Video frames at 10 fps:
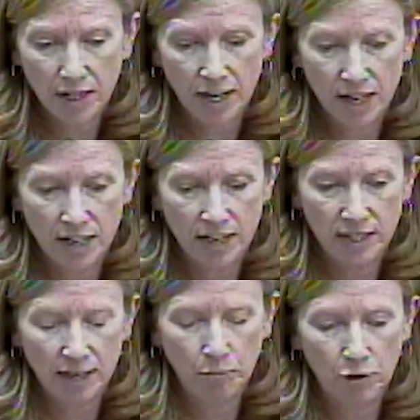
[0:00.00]
and a
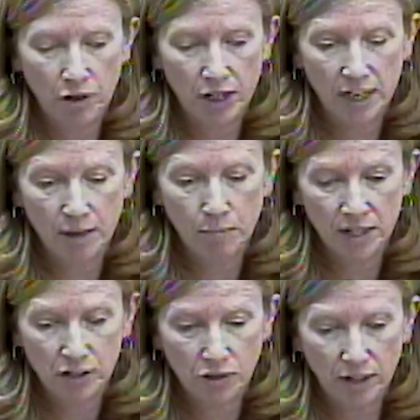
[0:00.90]
temporary
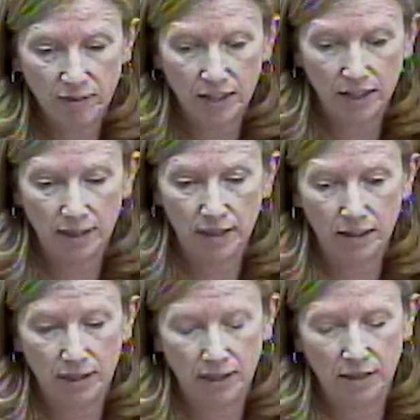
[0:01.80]
administrative assessing
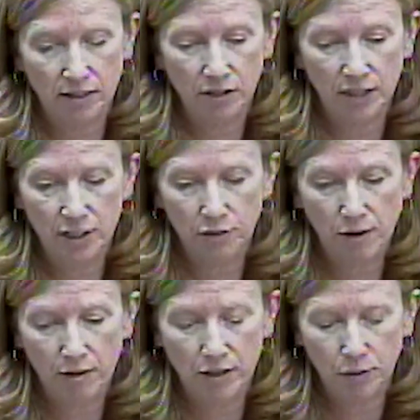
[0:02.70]
assistant, 32
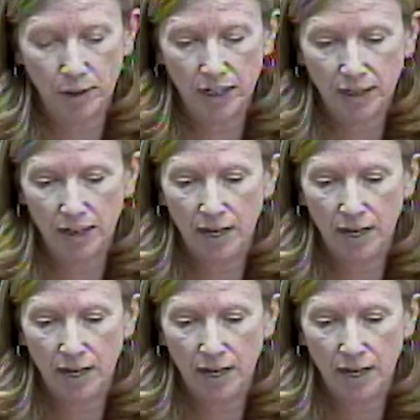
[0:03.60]
hours a week.